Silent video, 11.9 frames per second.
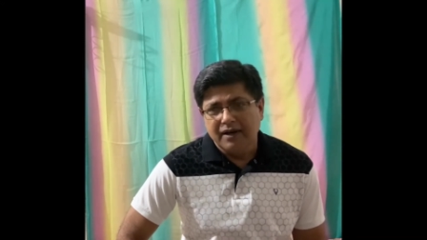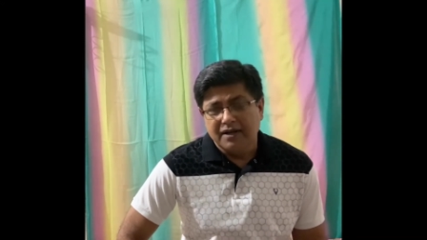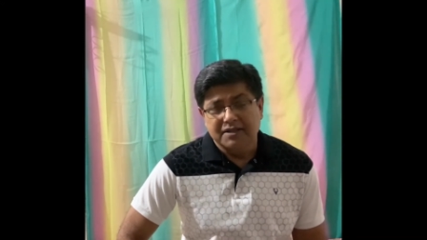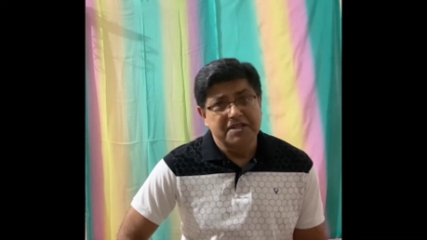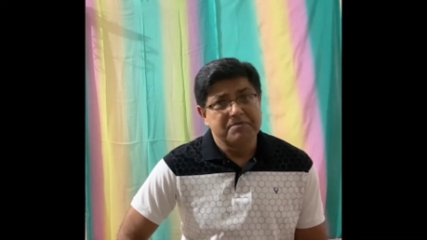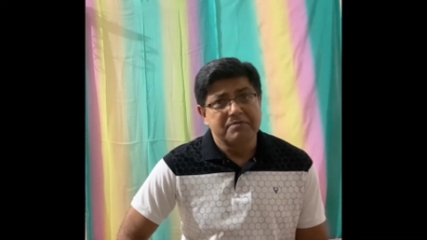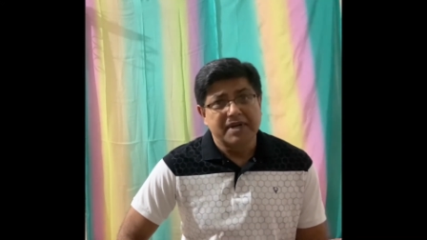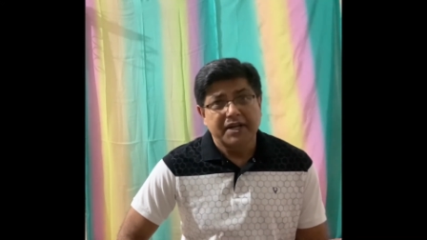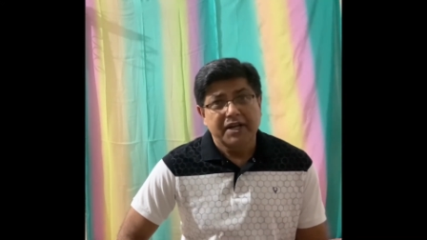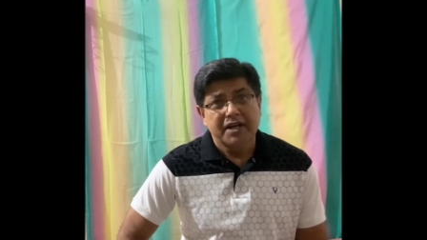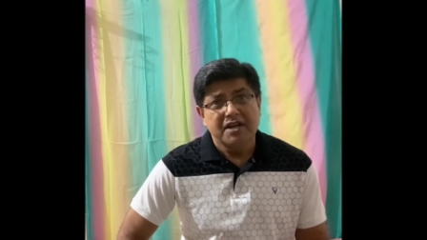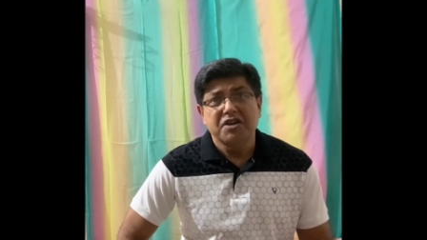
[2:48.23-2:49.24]
the
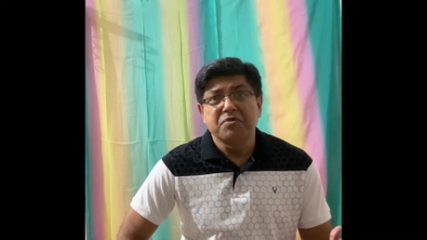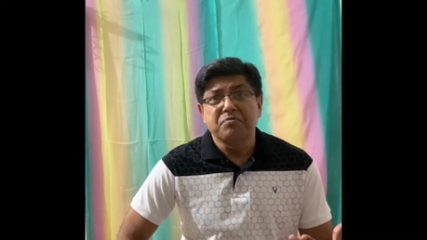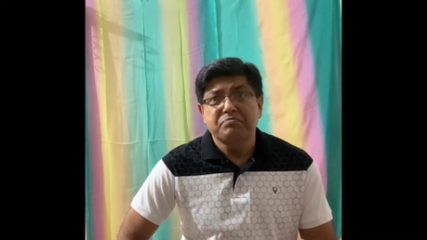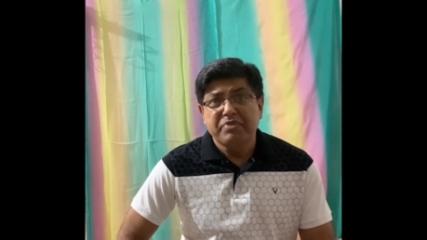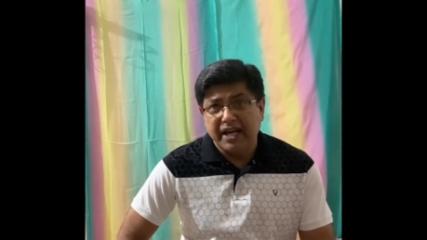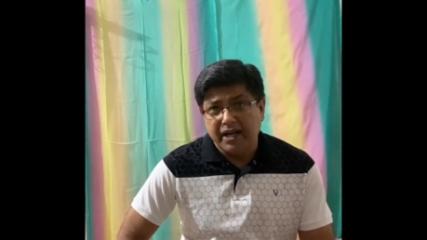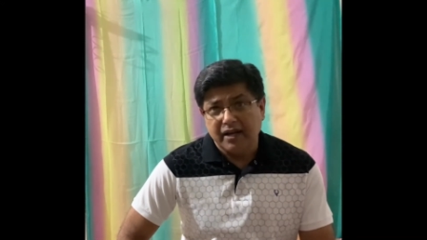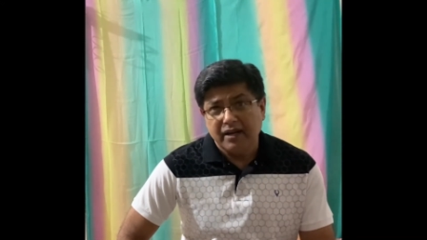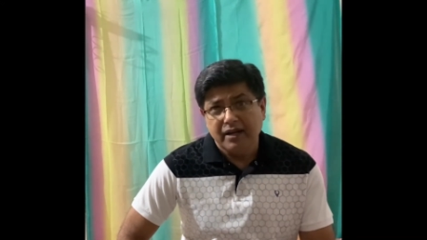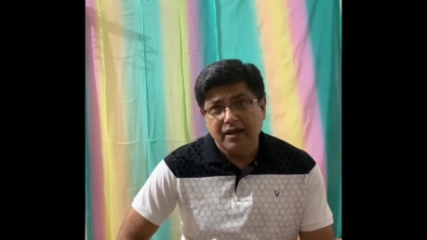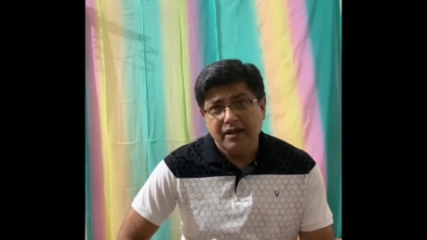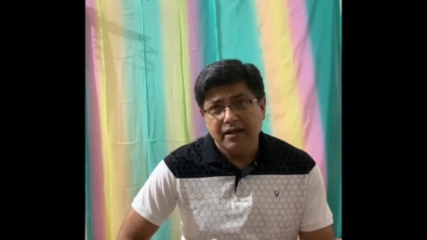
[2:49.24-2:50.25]
money you pay
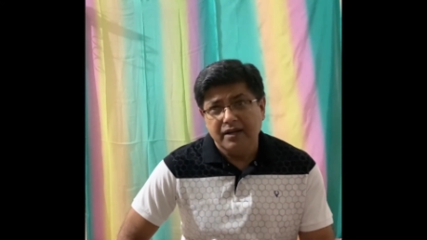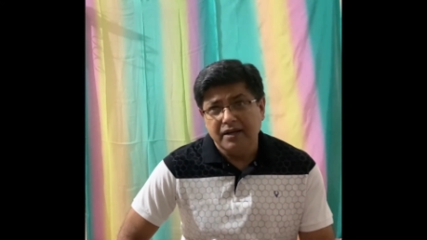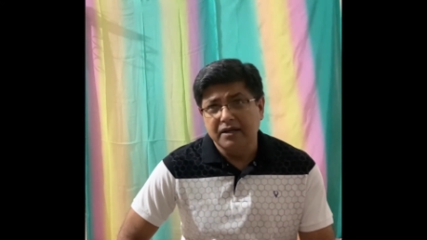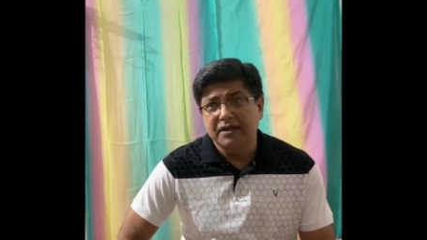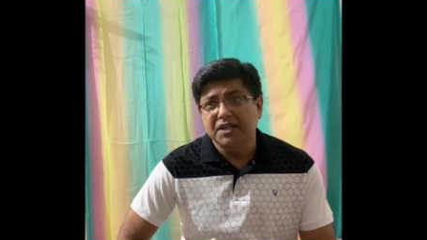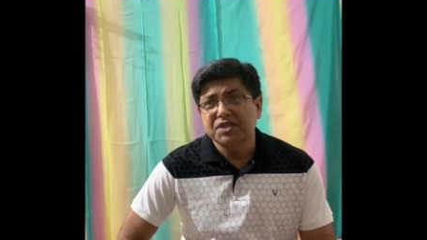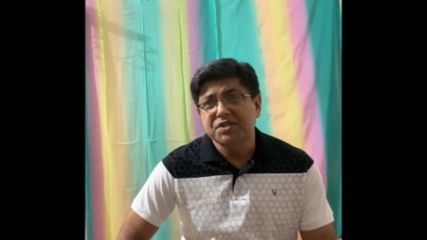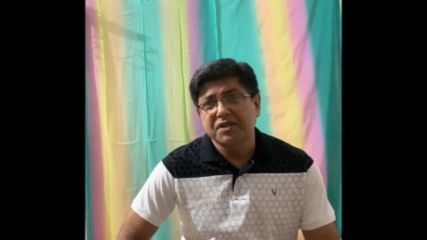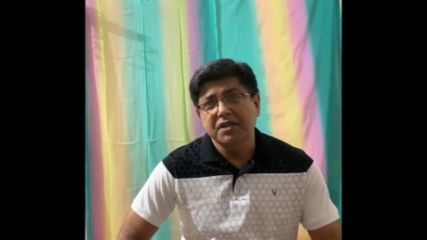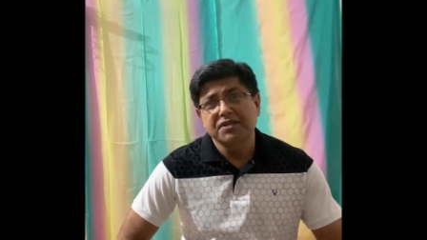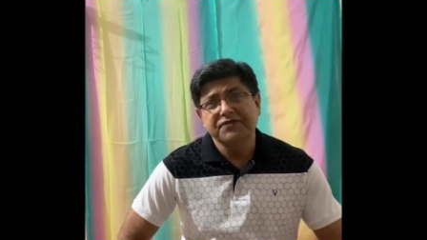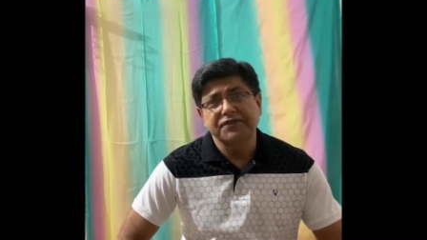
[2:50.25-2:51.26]
in
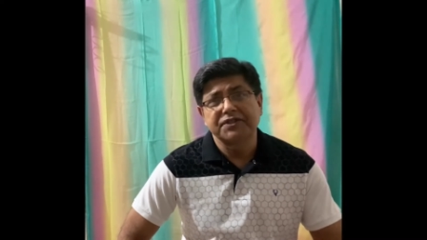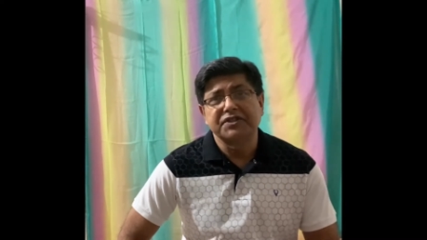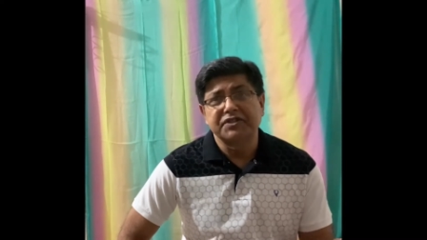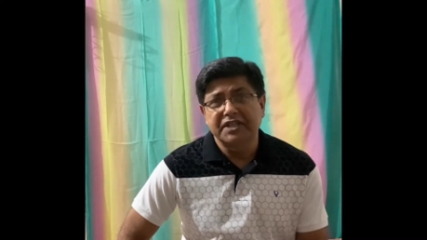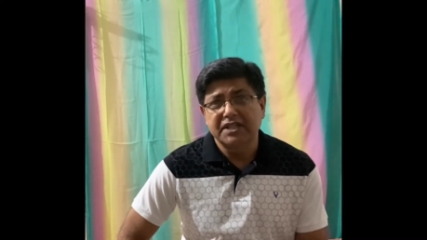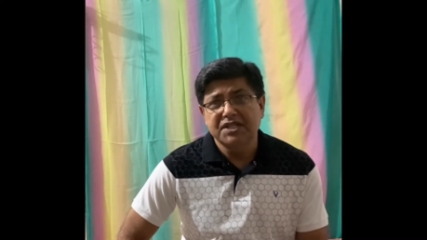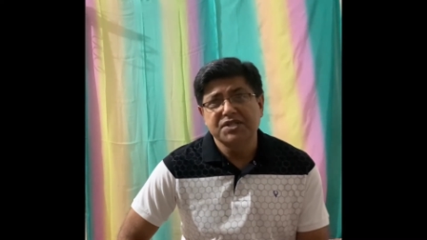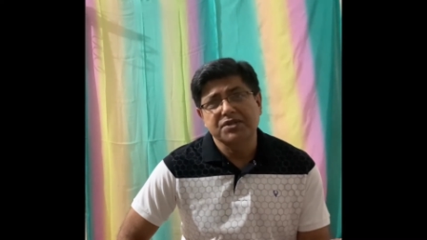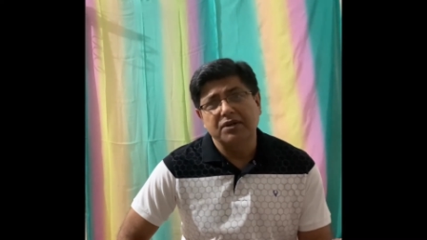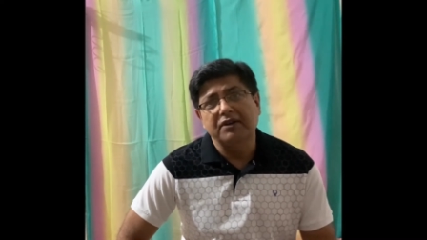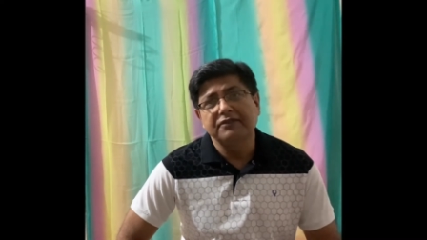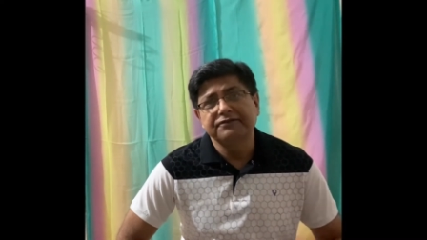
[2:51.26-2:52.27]
exchange for the release
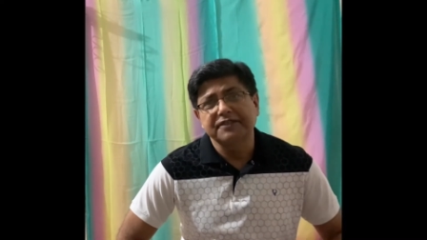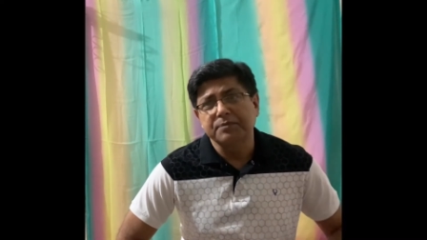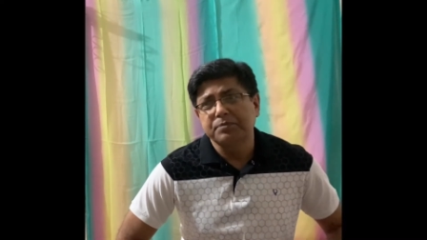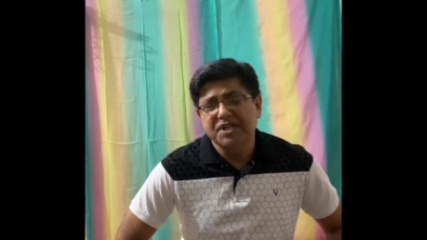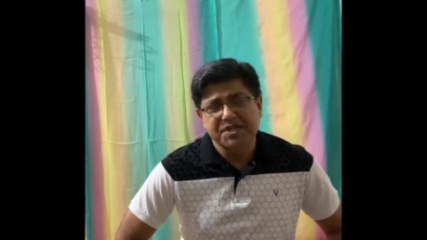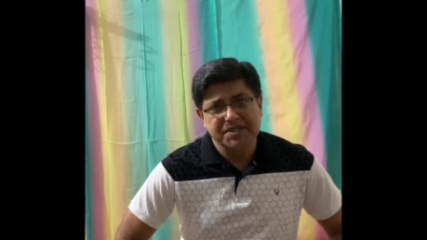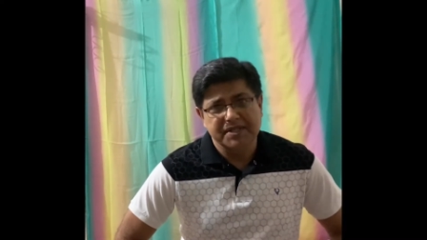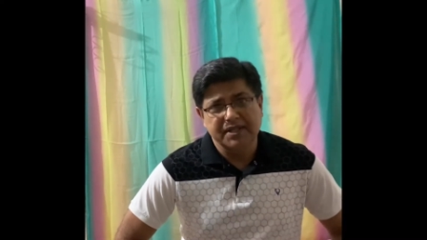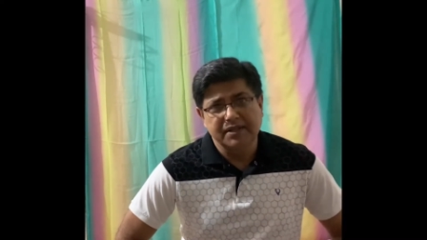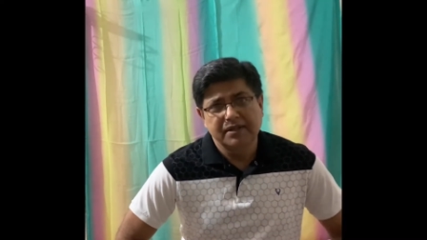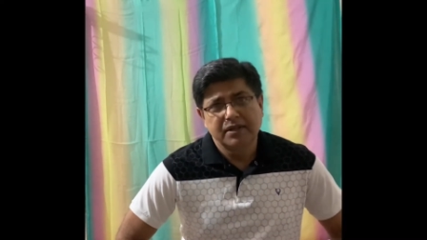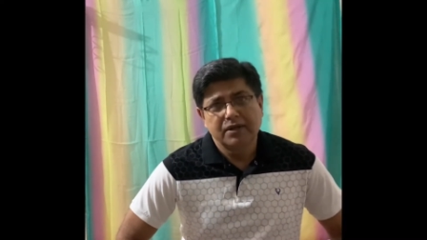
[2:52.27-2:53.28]
of a prisoner
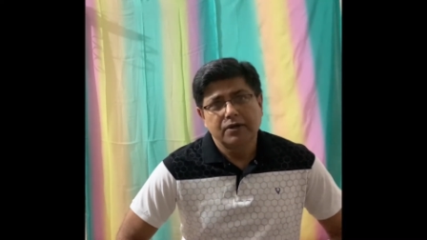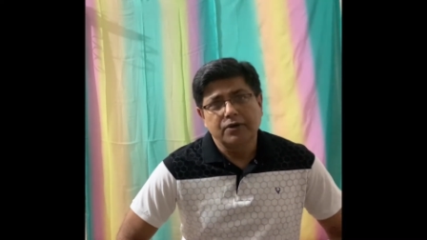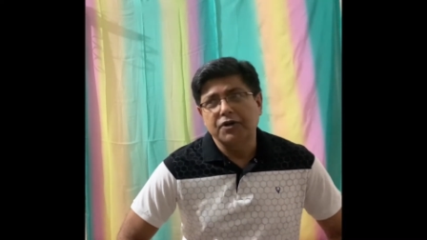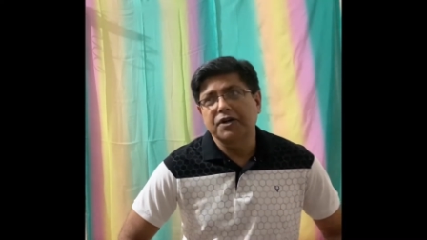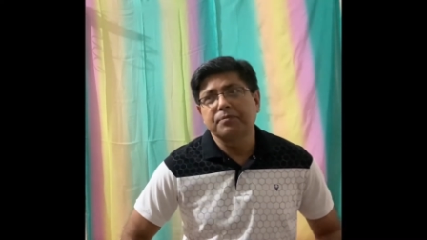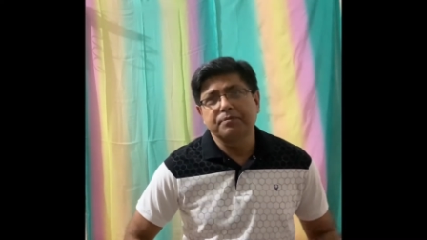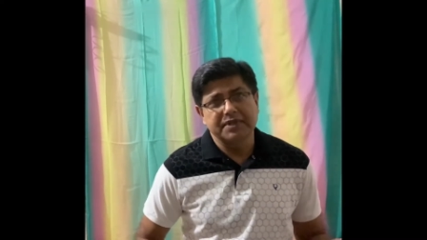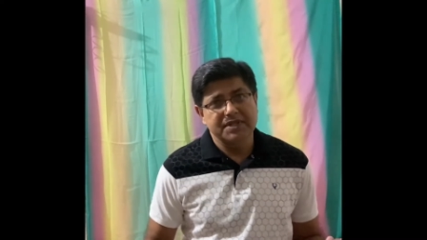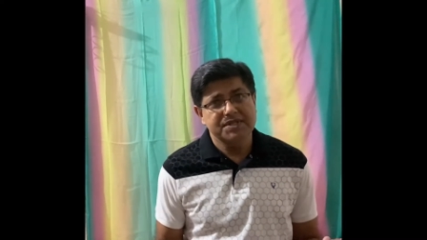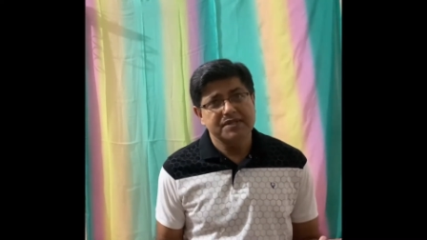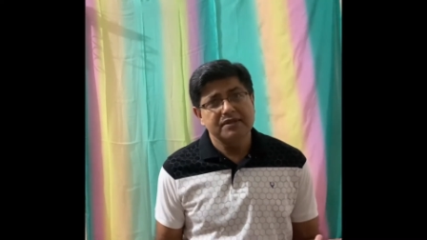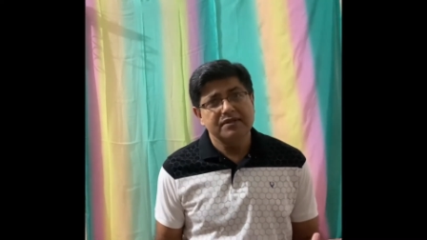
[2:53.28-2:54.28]
or a
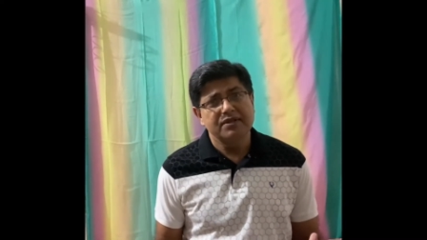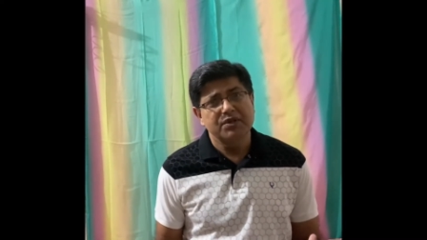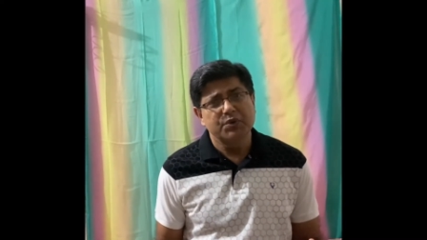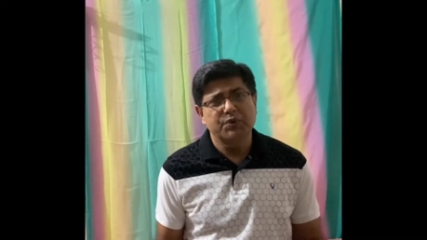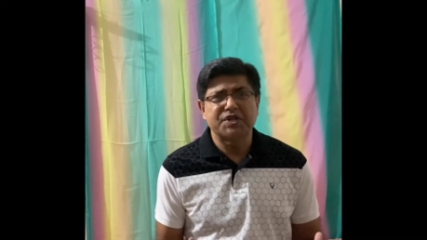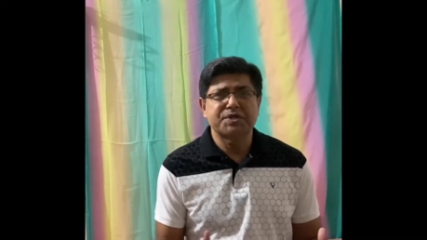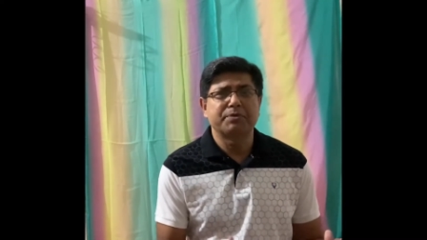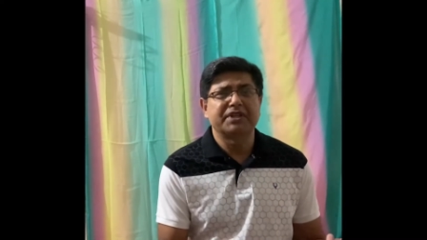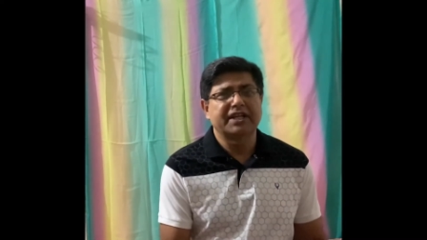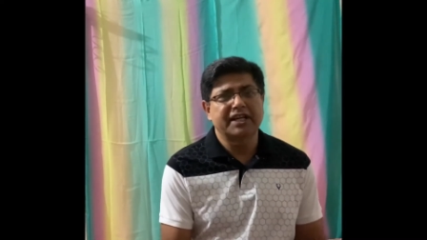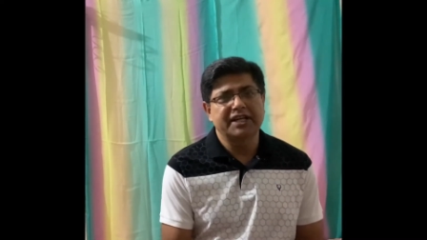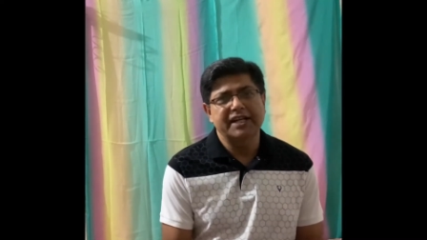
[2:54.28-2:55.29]
person who has been
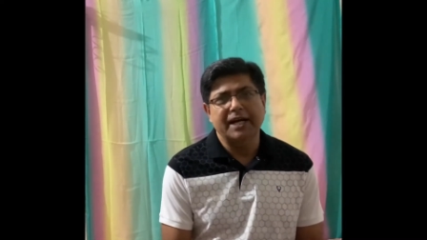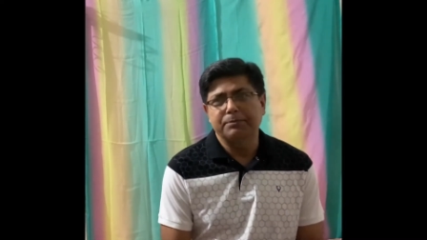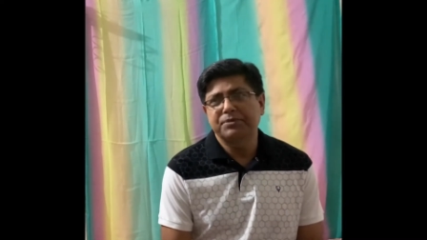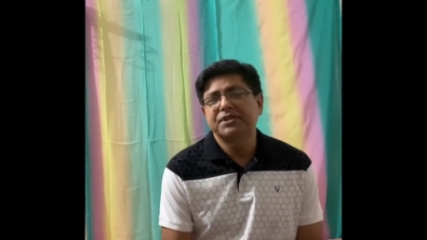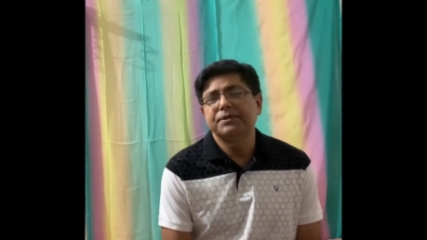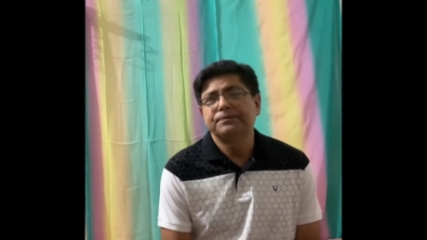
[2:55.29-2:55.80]
kidnapped.